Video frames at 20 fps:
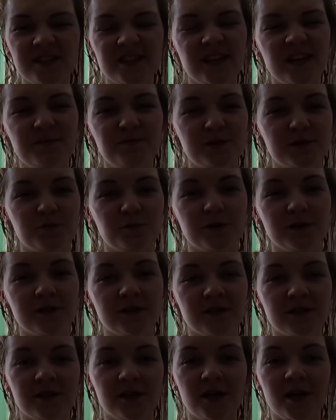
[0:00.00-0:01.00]
a day in between
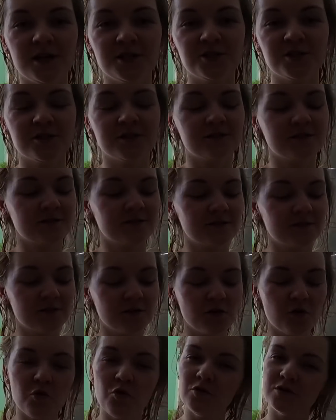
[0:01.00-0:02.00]
and just
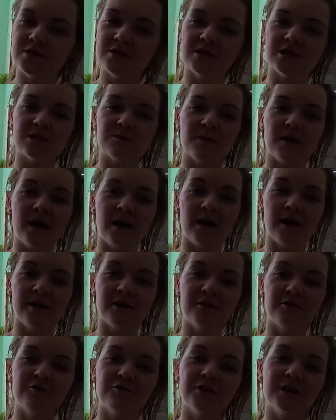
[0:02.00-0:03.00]
go to the
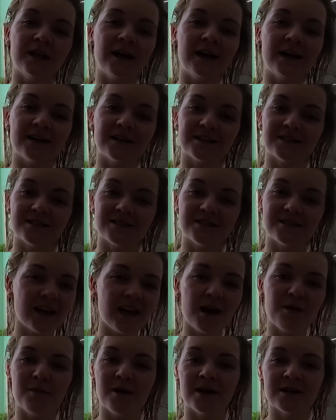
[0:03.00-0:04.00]
spa, relax,
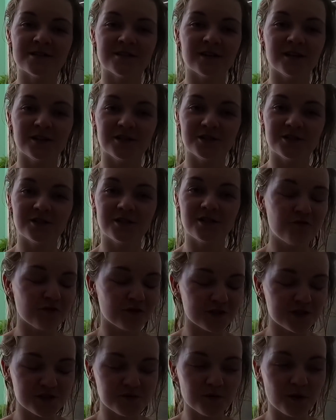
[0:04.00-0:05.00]
get a massage, go for
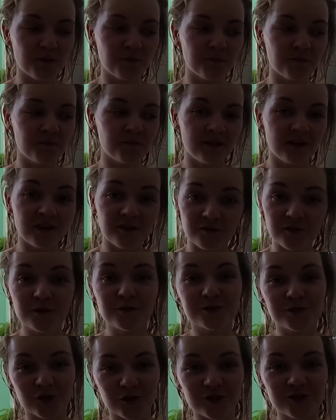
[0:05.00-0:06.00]
a swim. It
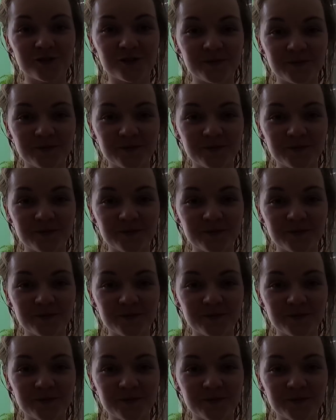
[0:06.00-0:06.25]
feels good.